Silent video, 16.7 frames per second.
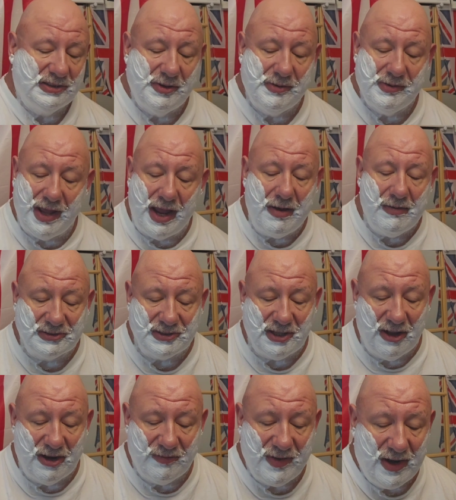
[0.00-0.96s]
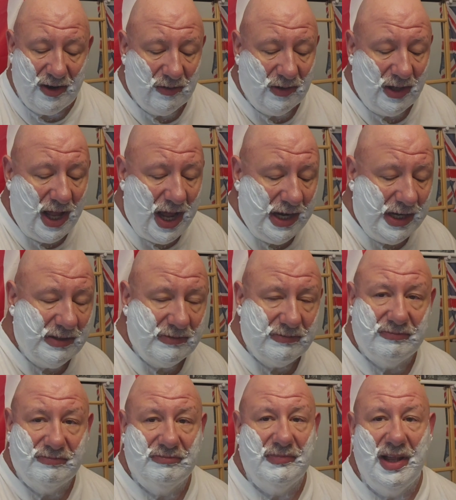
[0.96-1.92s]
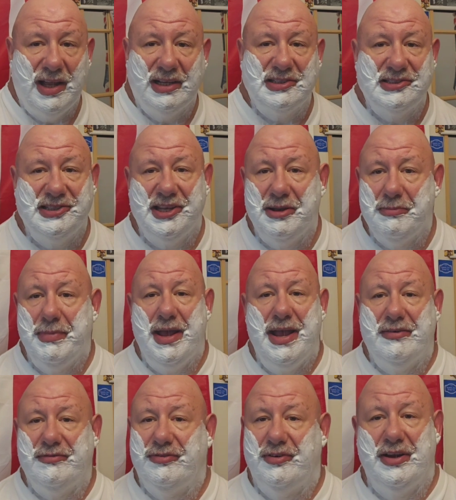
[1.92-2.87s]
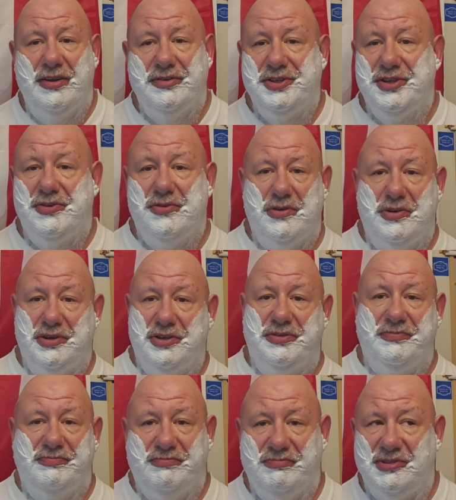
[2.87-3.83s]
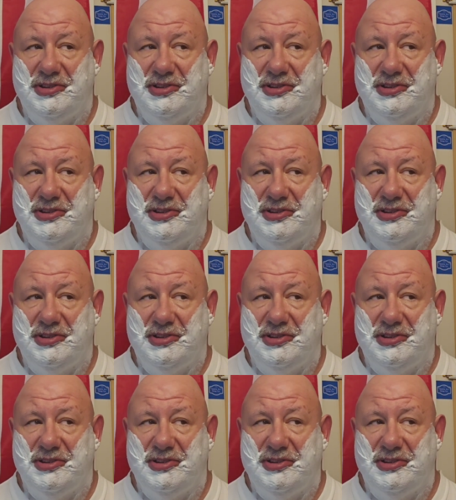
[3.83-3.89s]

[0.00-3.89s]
See, with Amazon, if I don't like it, I can send it back free of charge.